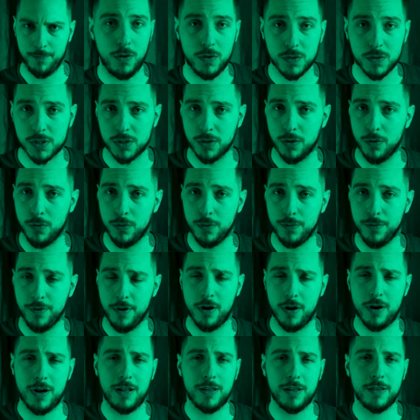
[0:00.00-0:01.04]
Also,
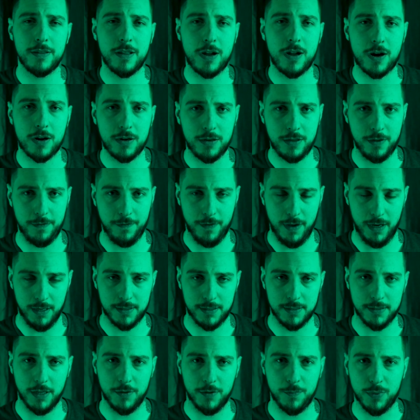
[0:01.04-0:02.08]
there are alien
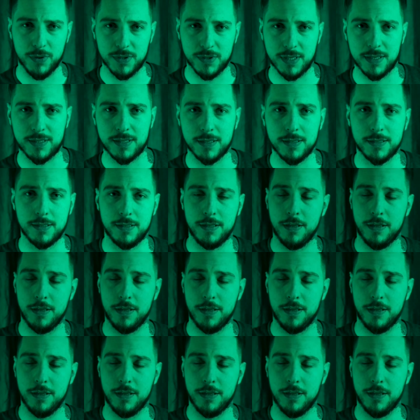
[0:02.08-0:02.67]
artifacts that possesses